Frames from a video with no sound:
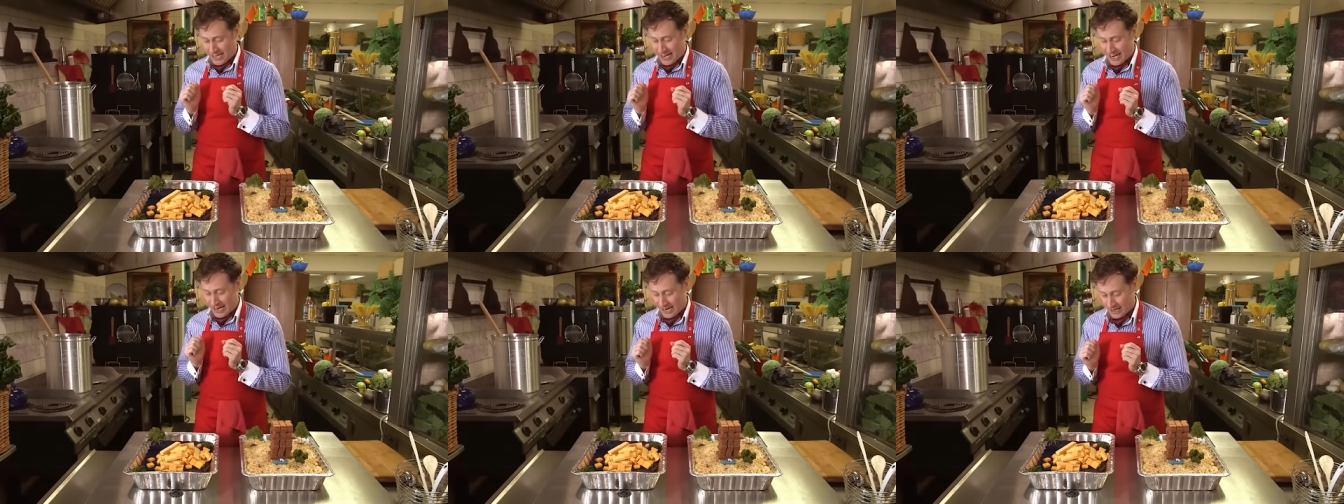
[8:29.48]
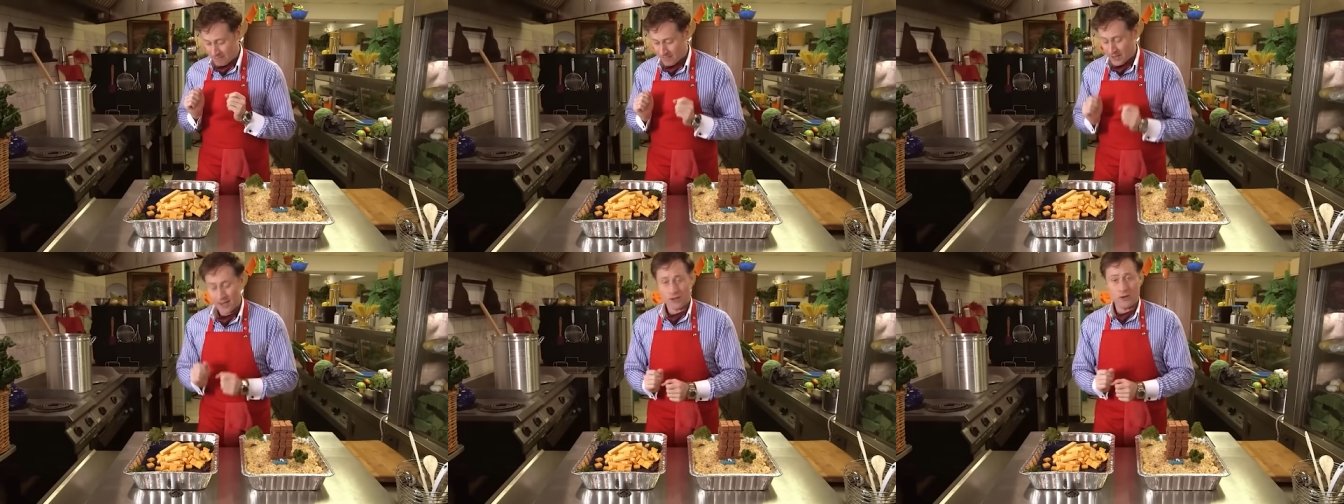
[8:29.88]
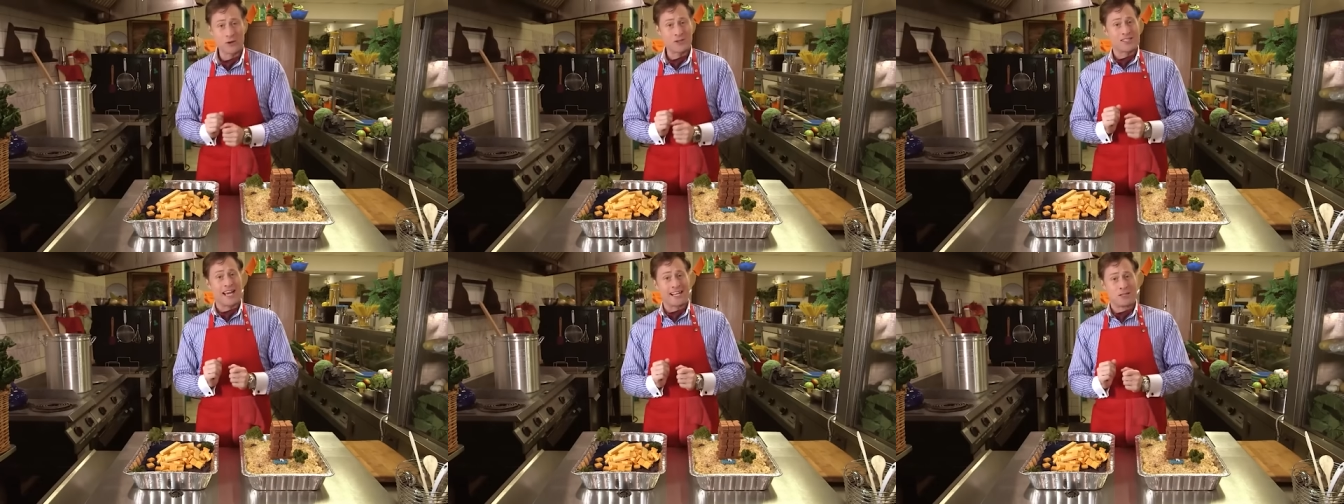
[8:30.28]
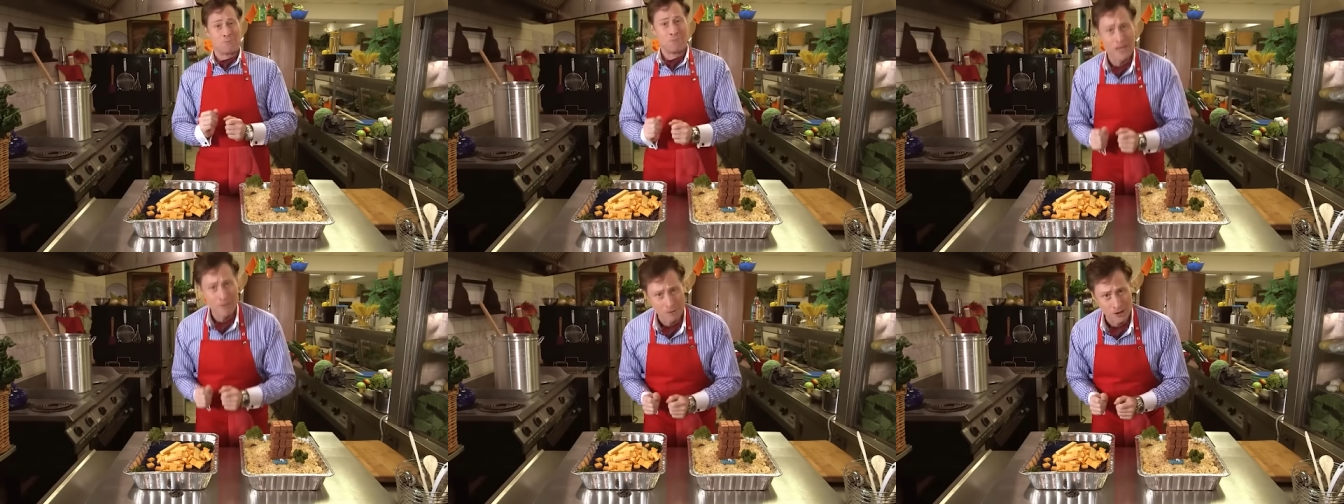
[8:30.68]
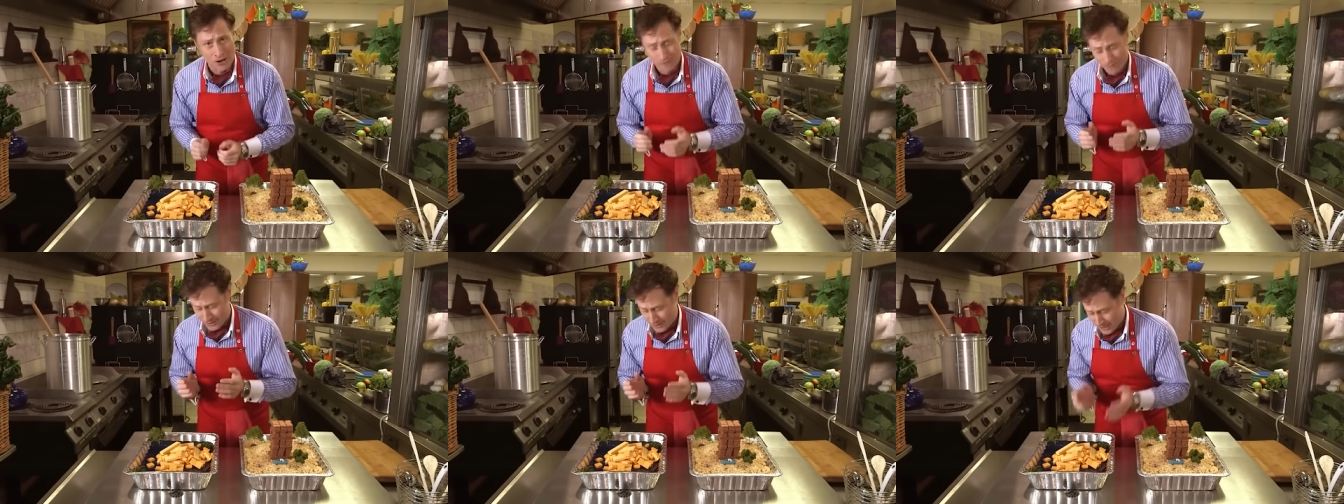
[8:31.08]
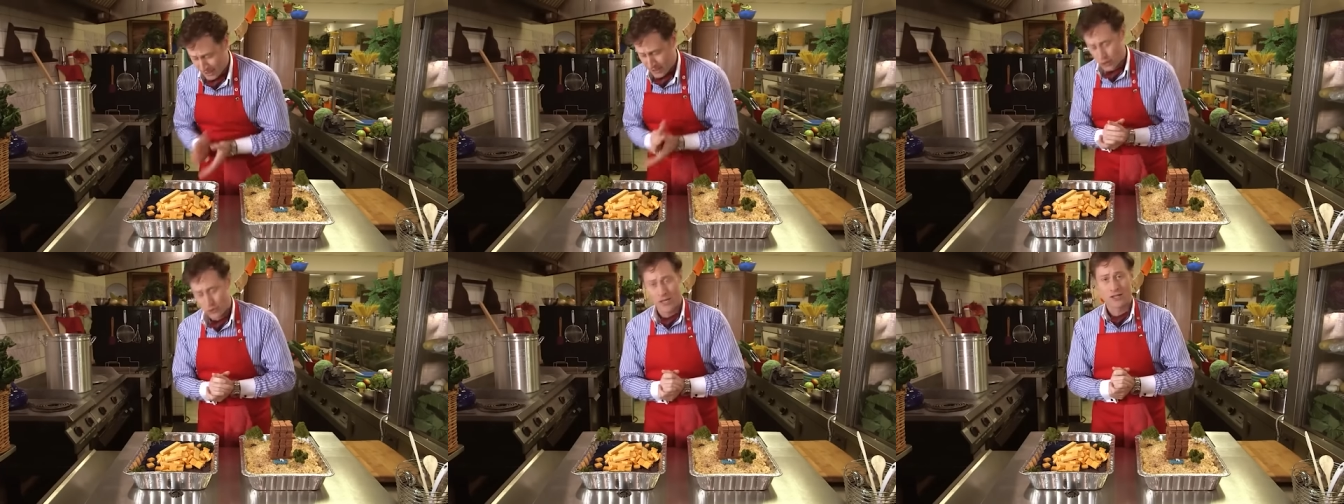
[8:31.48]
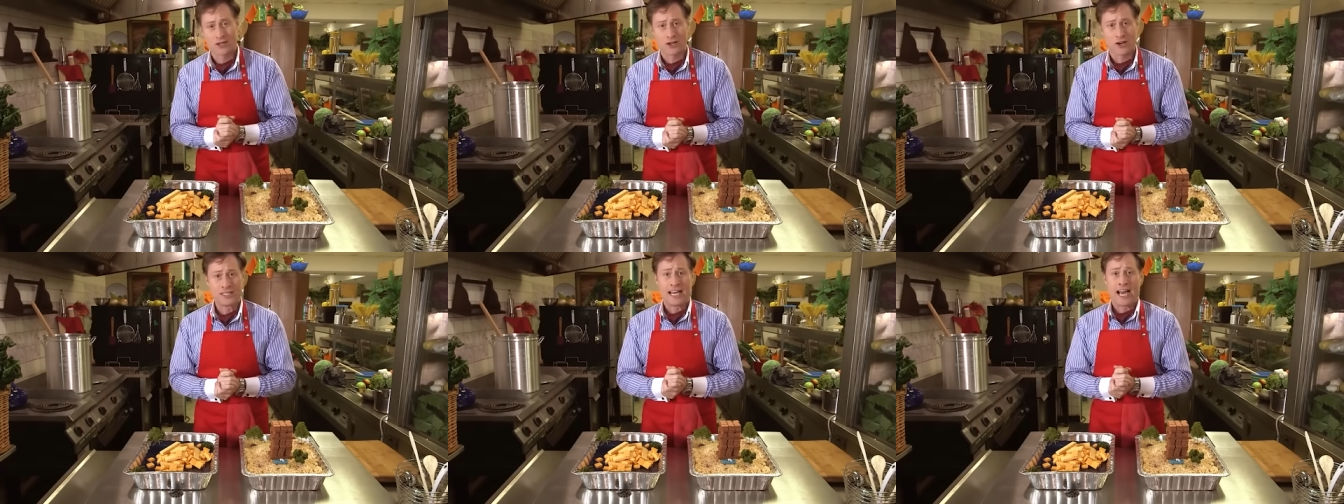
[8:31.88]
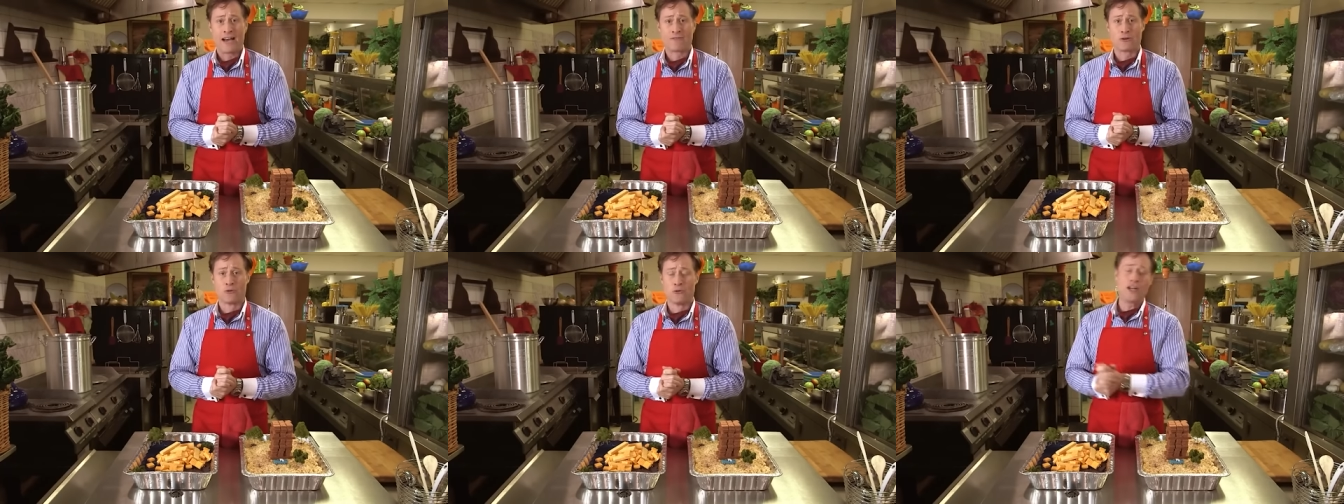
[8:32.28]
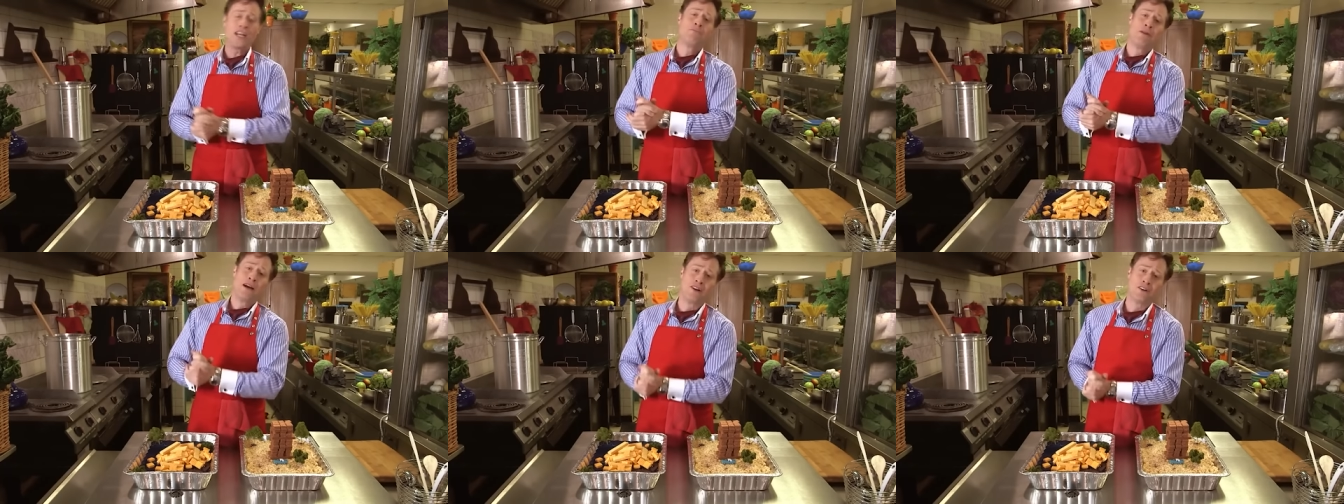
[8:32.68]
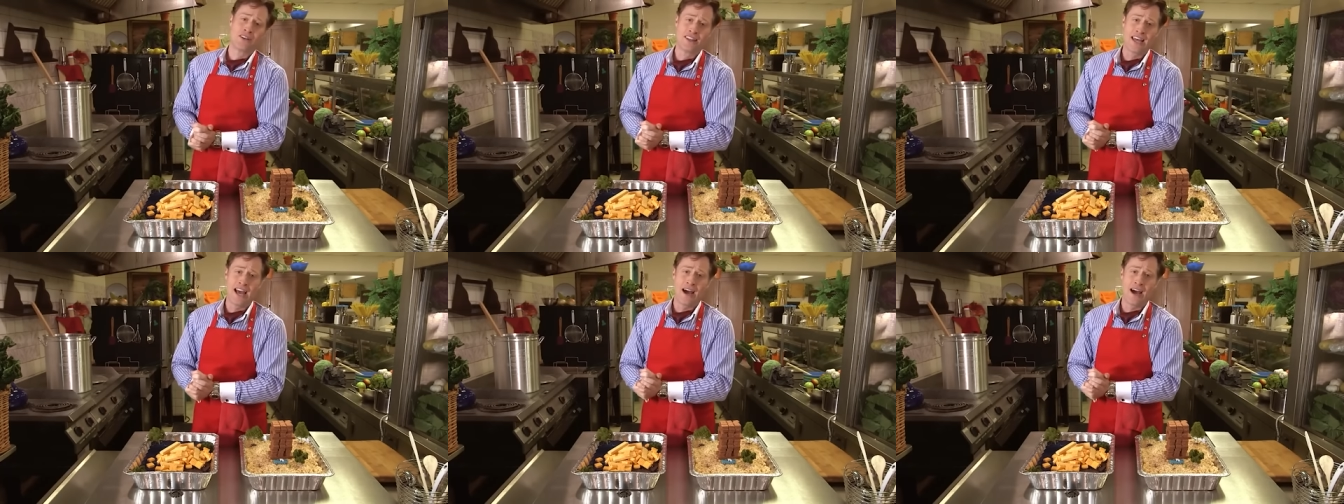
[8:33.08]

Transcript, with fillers: dear! Looks like the people on Vanilla Street are going to have to rebuild